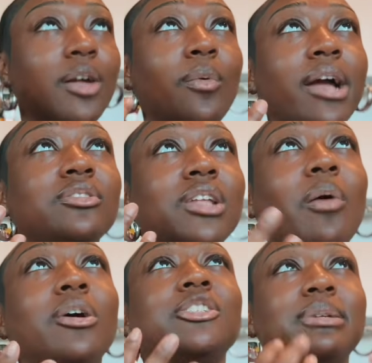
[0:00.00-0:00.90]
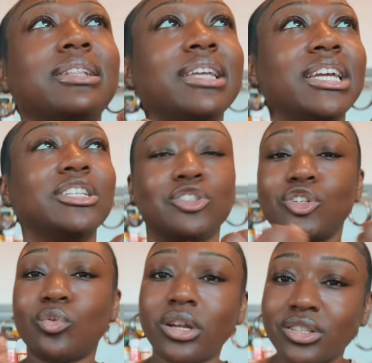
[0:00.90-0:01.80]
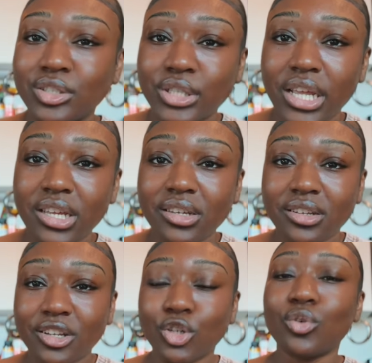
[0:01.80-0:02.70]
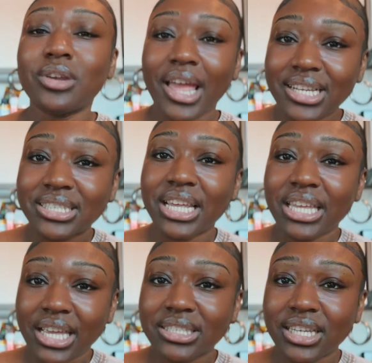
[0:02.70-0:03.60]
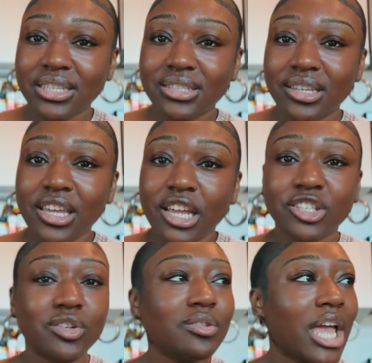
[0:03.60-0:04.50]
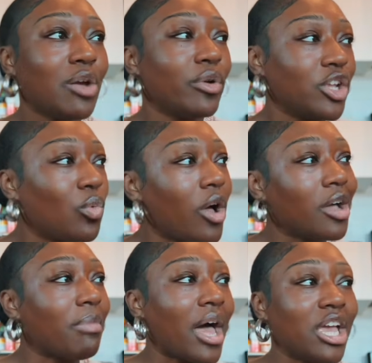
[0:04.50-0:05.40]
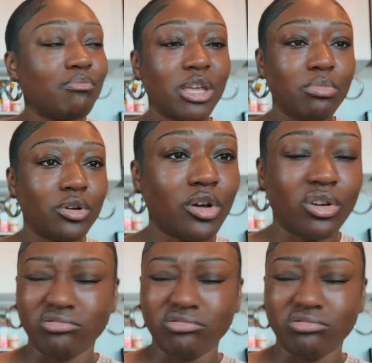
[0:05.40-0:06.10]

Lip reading: why do you not want to be clean? Do you want to stink? Do you like stinking, sis? Do you like when you walk by and people go,